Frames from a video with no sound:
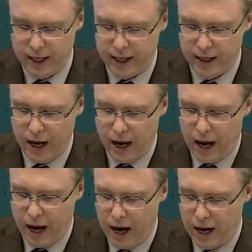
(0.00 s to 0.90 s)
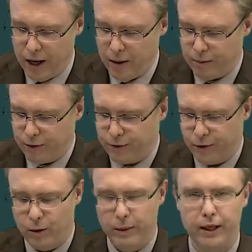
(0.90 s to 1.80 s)
in a higher
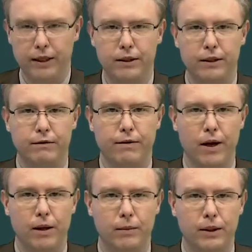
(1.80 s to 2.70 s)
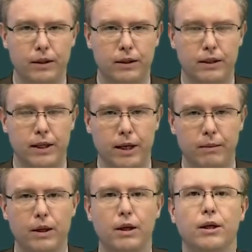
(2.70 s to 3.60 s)
performing development
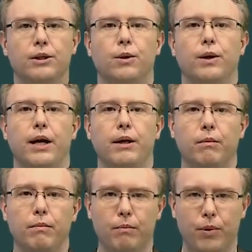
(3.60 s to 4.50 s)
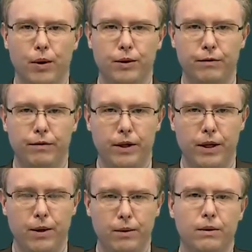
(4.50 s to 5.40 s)
team. So again, pause the
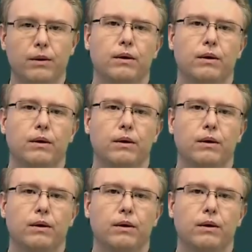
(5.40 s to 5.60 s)
video.